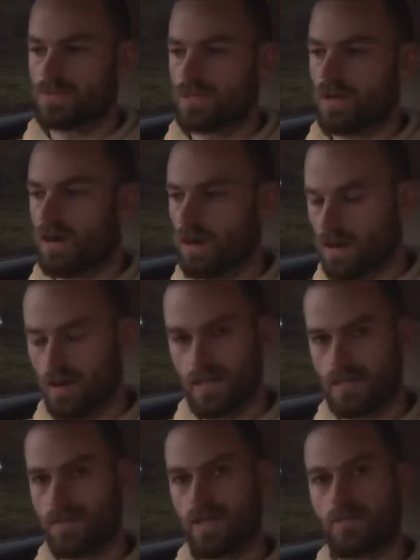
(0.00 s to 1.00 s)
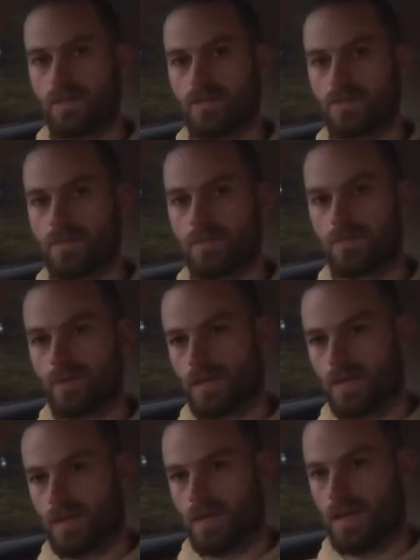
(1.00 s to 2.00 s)
highly recommend one.
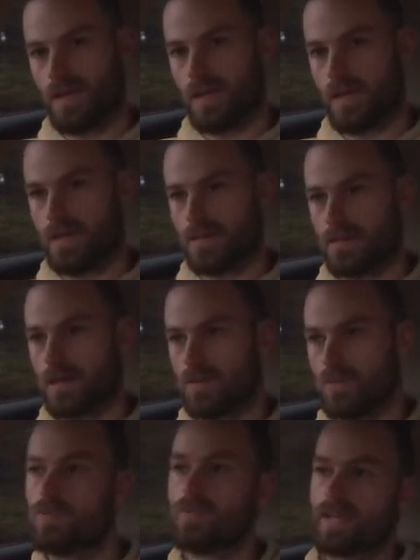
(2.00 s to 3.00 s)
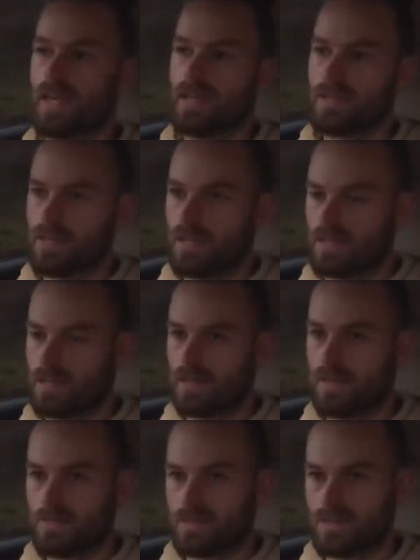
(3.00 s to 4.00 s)
And I will be getting another
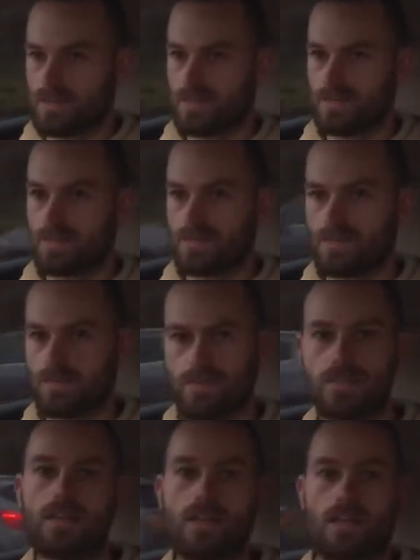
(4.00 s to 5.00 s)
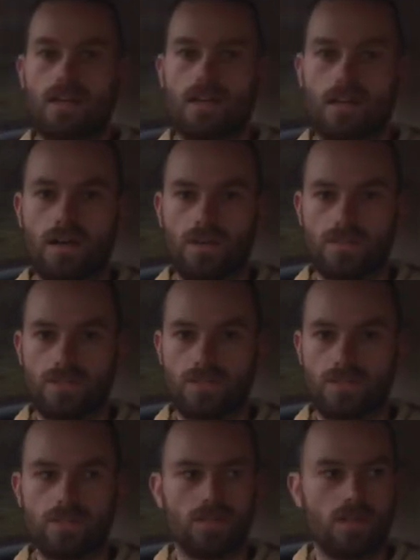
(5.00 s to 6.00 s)
after this,
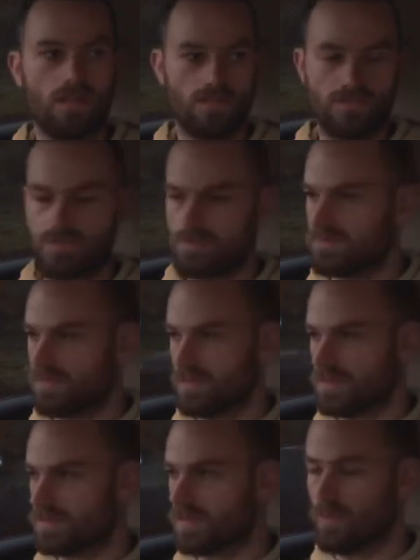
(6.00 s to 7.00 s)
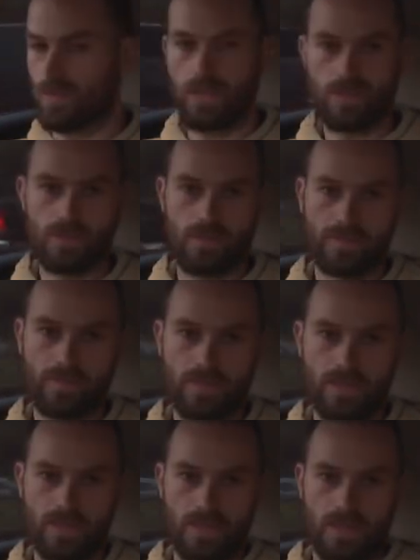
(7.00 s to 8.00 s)
after I've done with this one.
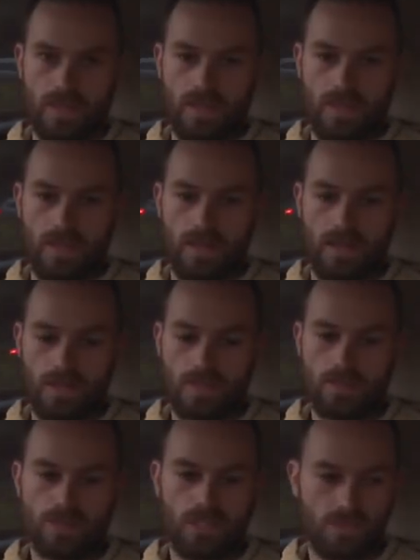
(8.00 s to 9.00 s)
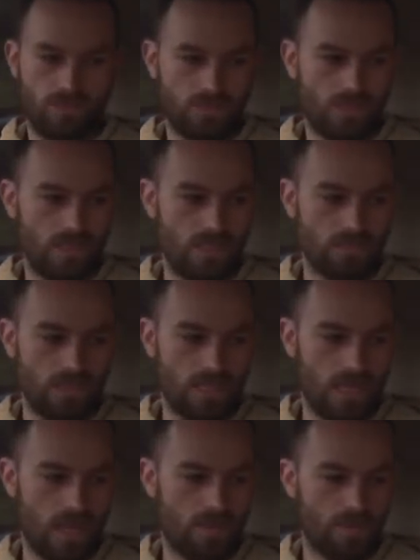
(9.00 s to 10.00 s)
100%, really
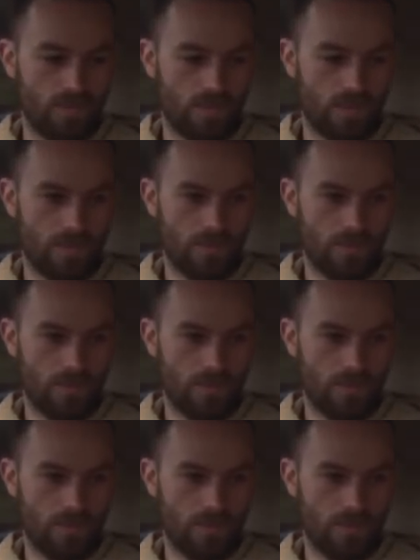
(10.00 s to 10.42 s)
happy with it.